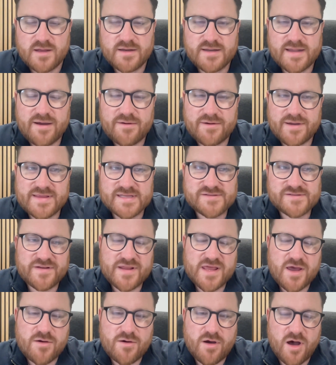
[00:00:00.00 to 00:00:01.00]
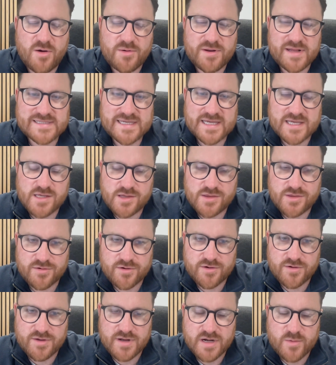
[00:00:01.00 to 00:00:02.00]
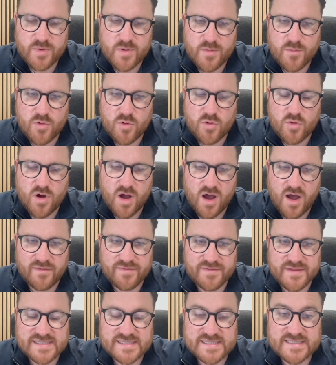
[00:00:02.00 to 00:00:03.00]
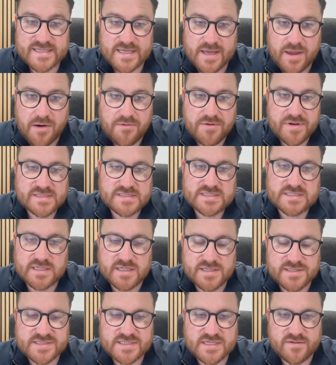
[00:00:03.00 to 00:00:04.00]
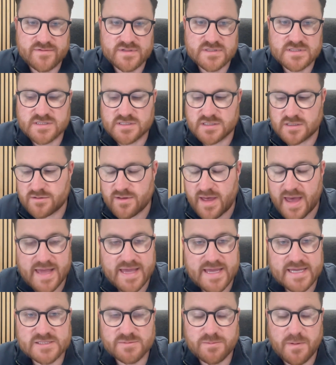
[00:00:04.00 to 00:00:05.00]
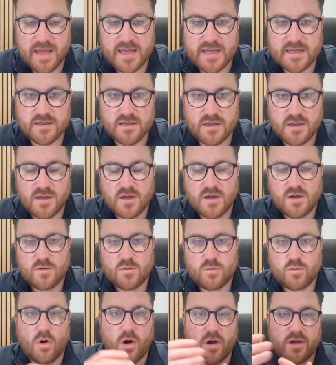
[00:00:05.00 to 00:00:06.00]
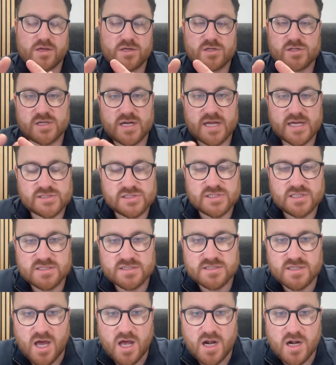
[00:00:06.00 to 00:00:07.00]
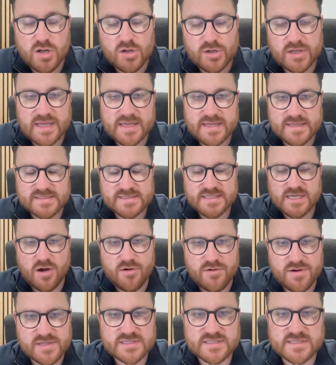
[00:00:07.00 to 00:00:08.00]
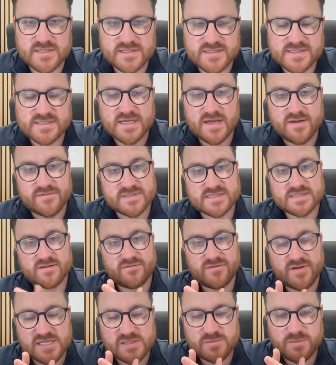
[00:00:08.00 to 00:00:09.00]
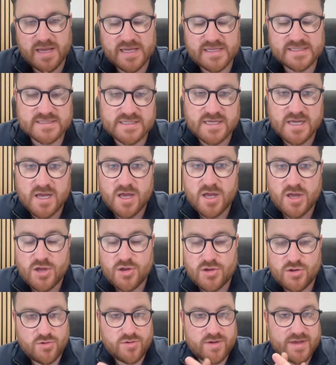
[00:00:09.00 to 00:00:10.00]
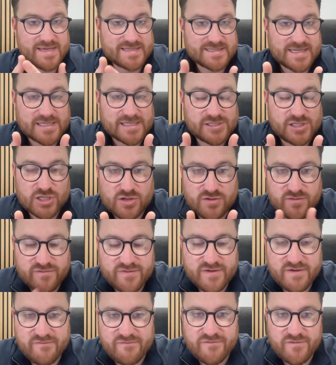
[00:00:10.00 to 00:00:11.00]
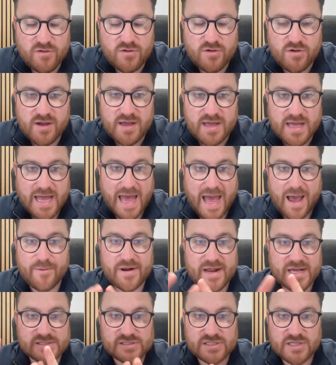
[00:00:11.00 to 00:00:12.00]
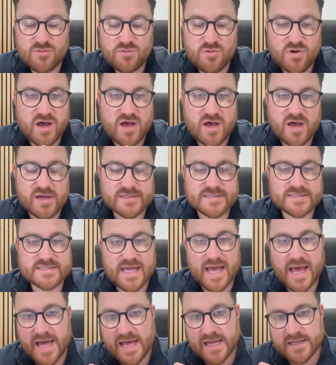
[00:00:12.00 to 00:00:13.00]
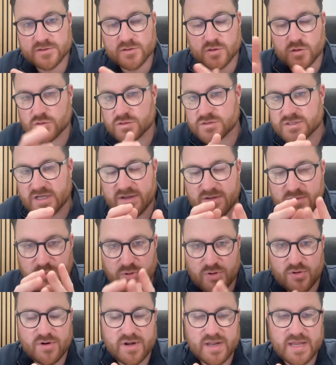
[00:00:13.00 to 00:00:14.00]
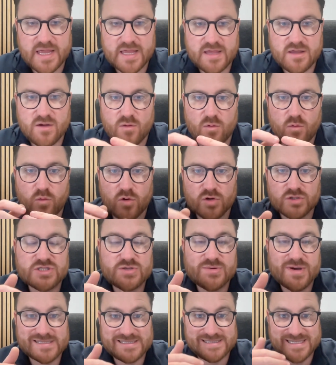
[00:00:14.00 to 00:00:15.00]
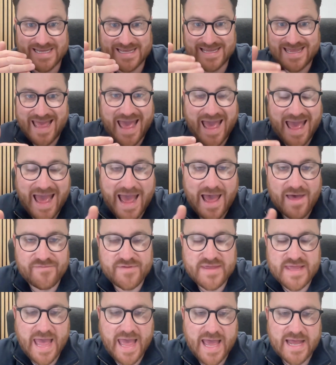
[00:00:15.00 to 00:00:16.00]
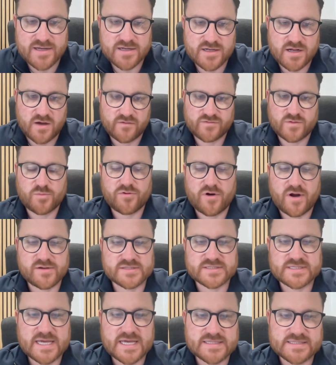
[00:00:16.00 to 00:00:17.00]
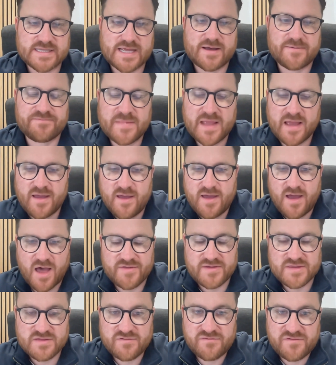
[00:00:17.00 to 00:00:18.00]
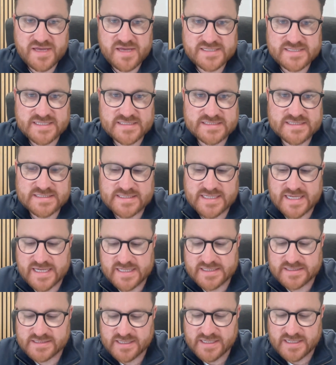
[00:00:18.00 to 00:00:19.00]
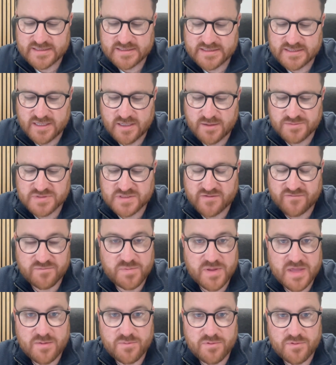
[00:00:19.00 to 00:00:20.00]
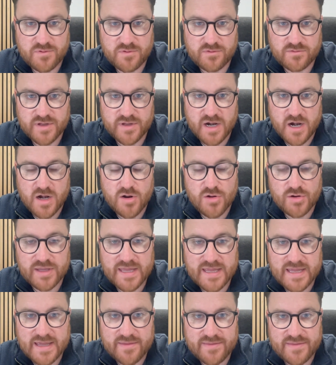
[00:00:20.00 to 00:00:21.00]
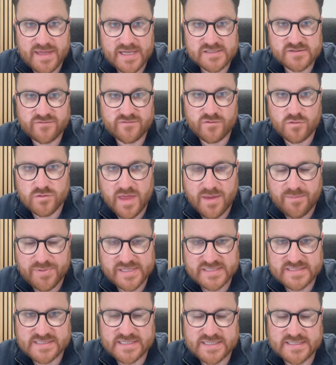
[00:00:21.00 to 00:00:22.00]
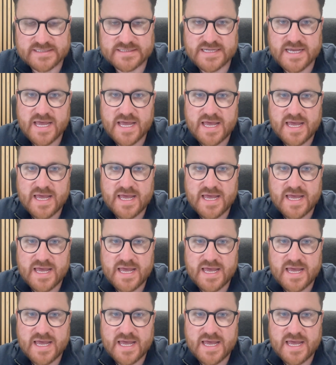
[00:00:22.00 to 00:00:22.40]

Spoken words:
Now, in this video, I want to take you through a little bit more on the CRO Insight Service to explain why you should actually start looking at the CRO Insight Service in the first place, who it is actually a good fit for, how it actually works, and also importantly, what do you actually get at the end of the process. Now, I think the first thing to say is that in terms of people that are looking at this for their business,